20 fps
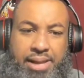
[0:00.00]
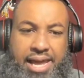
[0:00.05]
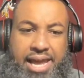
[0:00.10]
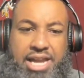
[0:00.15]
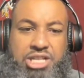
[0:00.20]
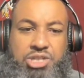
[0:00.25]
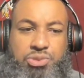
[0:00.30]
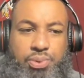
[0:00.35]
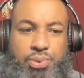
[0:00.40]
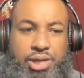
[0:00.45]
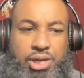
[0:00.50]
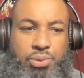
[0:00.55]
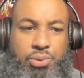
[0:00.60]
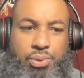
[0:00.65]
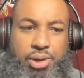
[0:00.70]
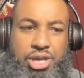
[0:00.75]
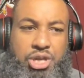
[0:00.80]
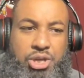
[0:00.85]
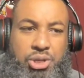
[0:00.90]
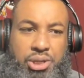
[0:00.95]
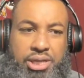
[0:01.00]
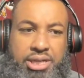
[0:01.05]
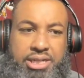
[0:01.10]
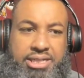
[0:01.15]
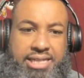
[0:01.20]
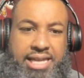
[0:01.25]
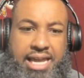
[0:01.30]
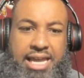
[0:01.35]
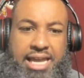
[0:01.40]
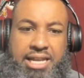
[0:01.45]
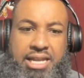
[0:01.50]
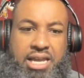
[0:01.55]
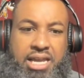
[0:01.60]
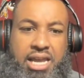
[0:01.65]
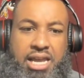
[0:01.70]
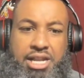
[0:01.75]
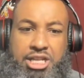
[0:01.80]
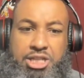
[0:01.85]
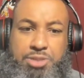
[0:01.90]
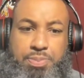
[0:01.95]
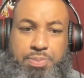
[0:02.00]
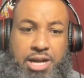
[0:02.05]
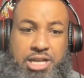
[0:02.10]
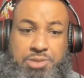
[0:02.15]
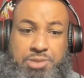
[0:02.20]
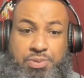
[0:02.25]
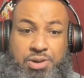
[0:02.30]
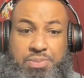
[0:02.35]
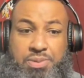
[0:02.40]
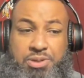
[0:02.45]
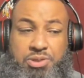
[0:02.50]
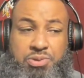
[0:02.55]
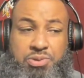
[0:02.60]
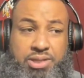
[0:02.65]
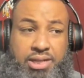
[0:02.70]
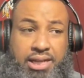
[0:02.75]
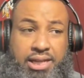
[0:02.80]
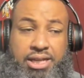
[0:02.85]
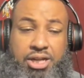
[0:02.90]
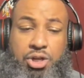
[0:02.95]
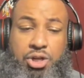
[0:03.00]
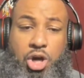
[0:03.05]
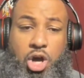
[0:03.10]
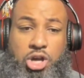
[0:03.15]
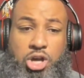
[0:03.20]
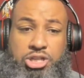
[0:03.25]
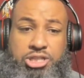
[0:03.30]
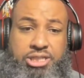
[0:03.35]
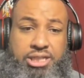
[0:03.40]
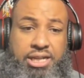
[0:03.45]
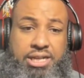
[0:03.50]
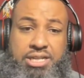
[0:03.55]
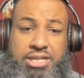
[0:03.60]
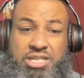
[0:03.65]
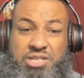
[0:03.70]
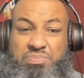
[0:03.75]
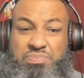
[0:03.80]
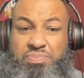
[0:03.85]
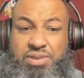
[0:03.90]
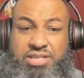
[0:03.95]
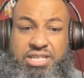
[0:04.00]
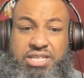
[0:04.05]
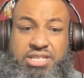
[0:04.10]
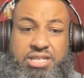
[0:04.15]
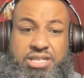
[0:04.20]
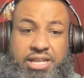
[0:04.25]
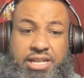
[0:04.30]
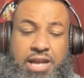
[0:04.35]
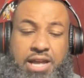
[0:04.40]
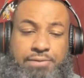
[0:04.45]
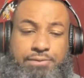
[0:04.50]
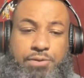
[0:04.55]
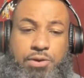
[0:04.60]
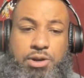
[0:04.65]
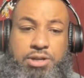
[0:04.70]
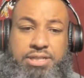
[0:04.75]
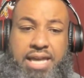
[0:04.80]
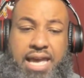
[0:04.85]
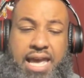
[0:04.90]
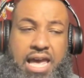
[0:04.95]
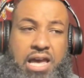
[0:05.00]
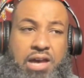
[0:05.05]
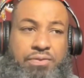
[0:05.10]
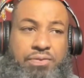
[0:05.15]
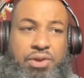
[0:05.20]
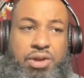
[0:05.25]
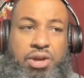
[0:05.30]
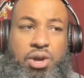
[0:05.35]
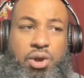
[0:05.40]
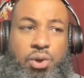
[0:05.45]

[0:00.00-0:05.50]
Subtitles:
last week, where you looked at the Spiders pretty much was clicking on all cylinders essentially in that first half,